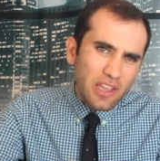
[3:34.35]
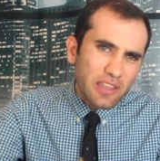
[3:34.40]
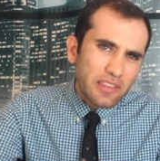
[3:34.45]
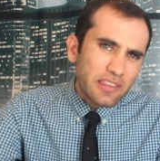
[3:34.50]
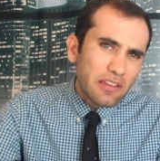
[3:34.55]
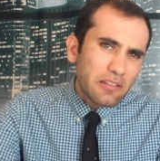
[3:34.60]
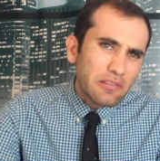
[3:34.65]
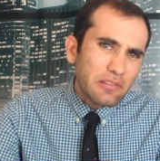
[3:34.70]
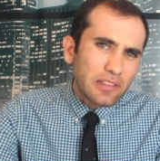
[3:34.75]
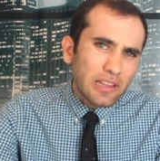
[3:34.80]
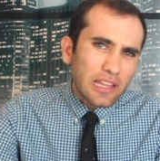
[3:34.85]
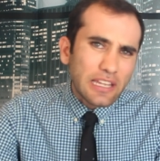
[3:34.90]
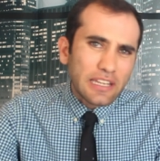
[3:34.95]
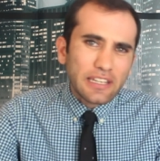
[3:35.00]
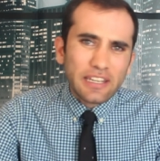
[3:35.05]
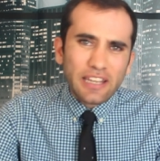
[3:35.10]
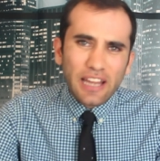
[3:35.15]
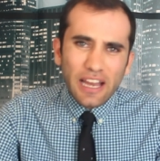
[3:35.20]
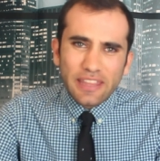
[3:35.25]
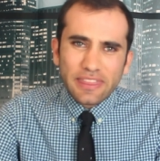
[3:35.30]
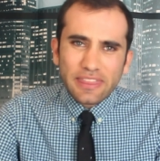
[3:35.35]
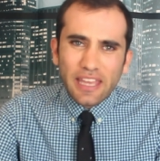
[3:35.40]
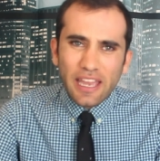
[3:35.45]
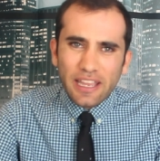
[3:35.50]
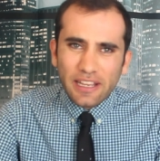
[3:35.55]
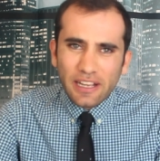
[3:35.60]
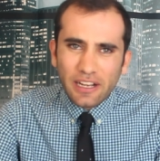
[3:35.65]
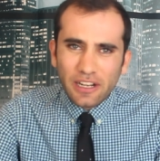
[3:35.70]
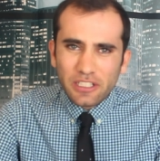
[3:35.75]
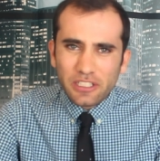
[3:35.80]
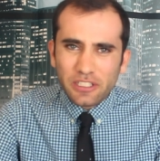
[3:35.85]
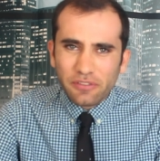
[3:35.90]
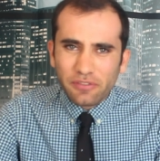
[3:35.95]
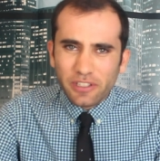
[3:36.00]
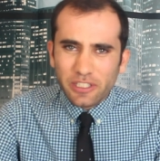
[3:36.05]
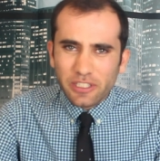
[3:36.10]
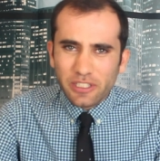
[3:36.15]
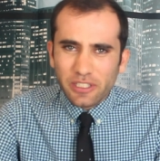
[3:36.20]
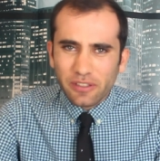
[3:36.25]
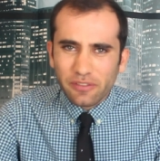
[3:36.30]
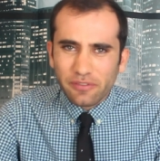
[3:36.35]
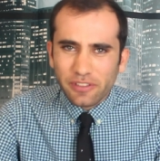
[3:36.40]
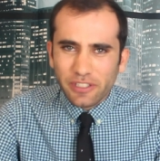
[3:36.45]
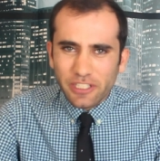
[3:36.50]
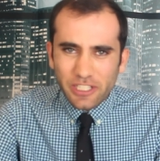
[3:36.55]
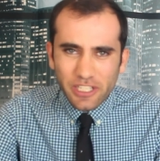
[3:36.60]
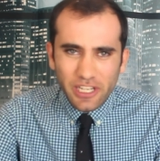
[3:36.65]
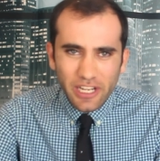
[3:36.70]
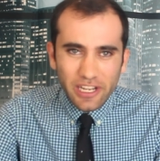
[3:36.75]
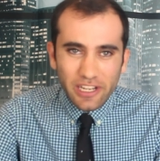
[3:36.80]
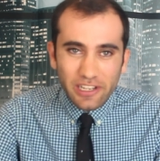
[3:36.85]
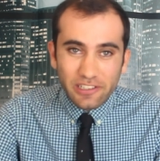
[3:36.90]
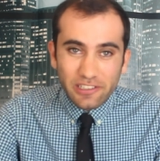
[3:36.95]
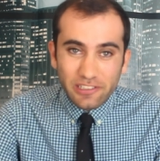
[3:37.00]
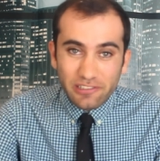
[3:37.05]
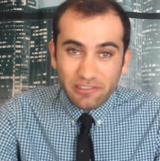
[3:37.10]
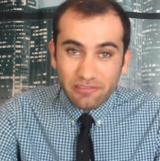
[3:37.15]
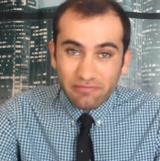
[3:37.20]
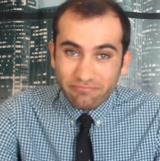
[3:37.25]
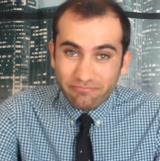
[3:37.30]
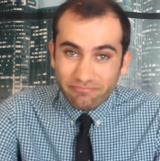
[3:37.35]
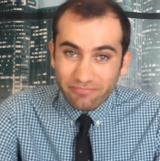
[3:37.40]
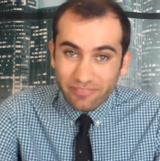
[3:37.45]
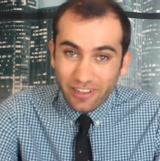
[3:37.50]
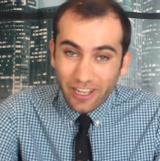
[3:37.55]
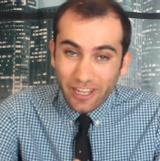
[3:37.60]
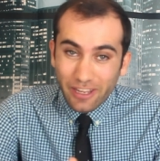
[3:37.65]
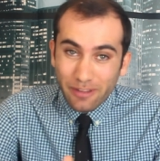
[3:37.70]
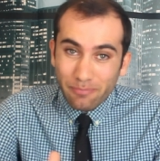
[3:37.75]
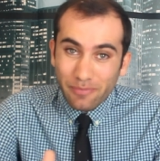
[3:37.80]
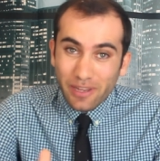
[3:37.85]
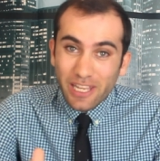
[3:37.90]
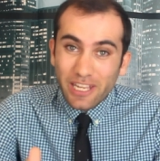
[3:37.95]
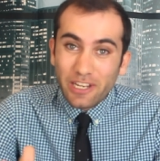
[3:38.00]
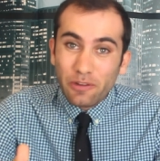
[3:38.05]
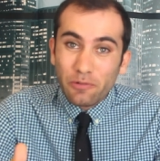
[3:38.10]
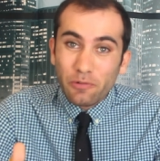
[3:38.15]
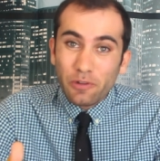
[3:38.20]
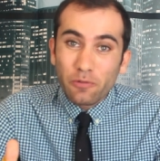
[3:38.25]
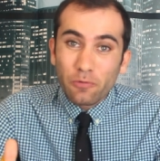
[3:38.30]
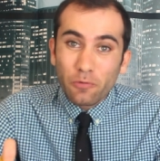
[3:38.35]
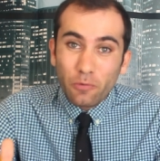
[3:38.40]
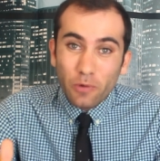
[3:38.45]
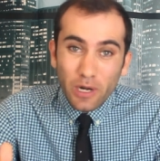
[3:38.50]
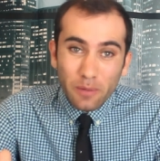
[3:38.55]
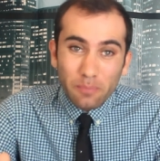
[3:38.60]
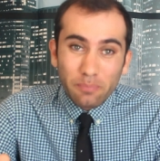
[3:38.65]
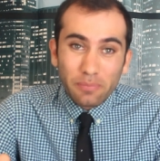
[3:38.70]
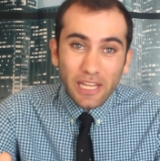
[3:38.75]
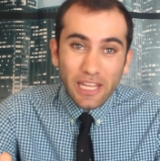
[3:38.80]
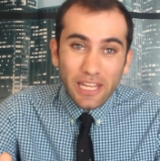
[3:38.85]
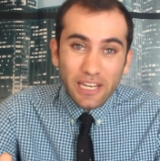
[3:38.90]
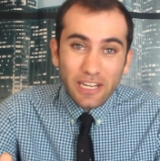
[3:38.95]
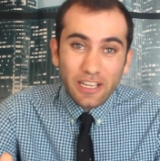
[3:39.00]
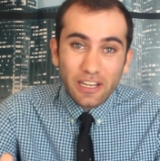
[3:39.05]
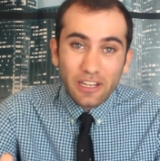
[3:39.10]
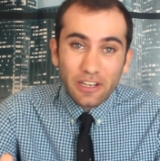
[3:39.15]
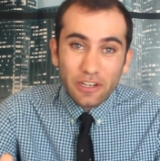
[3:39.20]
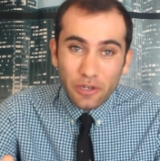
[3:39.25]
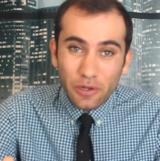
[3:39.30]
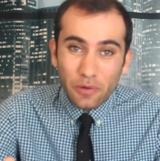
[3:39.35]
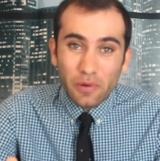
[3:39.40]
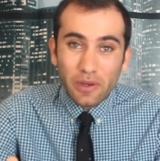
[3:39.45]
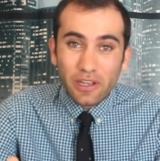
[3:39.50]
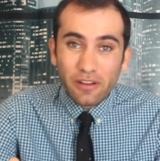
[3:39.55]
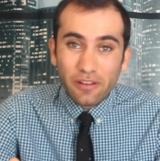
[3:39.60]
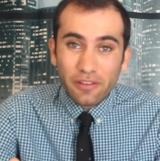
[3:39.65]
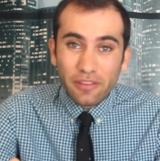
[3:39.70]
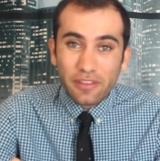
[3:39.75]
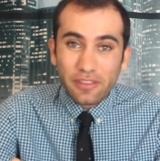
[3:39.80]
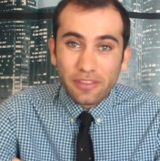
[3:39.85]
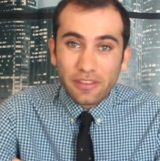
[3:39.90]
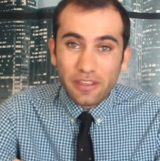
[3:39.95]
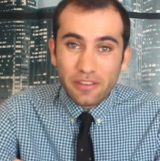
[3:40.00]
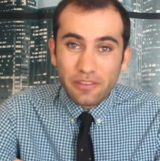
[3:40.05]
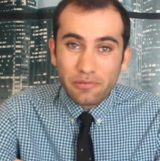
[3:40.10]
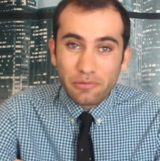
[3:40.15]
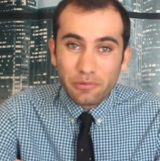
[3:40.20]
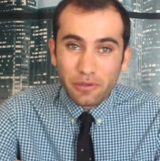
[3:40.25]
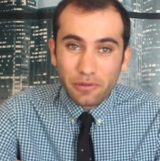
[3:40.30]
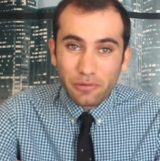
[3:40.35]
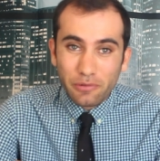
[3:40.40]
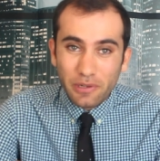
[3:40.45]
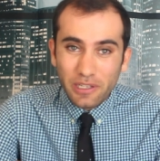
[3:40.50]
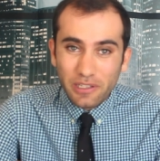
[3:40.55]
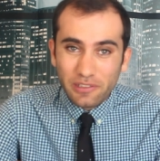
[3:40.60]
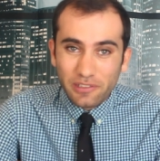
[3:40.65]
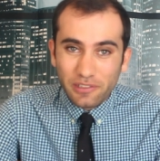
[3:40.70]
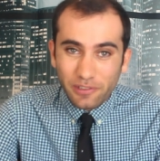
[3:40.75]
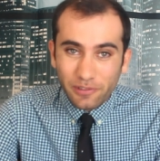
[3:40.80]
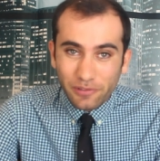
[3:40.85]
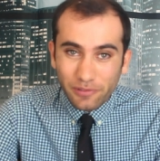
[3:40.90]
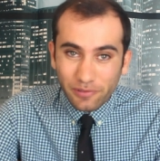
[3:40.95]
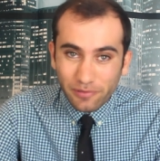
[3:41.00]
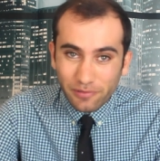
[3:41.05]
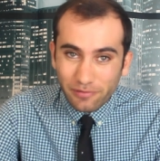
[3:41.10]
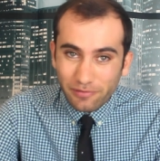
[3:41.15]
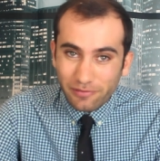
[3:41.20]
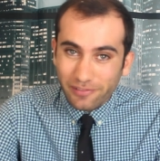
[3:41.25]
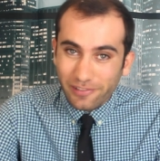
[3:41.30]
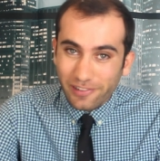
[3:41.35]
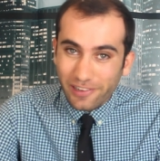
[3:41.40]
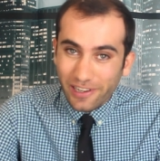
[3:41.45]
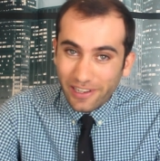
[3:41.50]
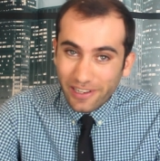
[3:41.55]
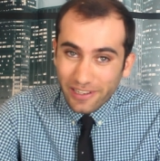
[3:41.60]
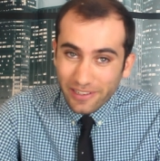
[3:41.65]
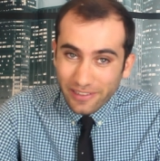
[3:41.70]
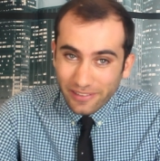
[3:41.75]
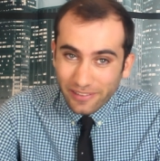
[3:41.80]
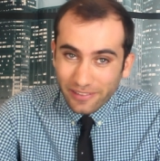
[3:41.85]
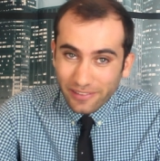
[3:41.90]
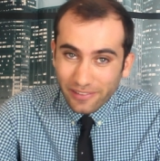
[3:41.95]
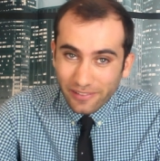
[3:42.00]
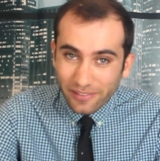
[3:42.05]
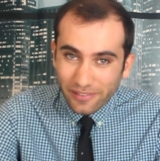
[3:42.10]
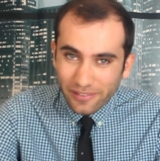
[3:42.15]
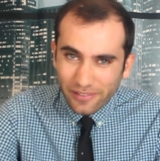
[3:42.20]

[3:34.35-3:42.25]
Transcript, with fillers: Sounds like not that controversial of a change. I mean, you were planning on doing all the things you agreed to, right?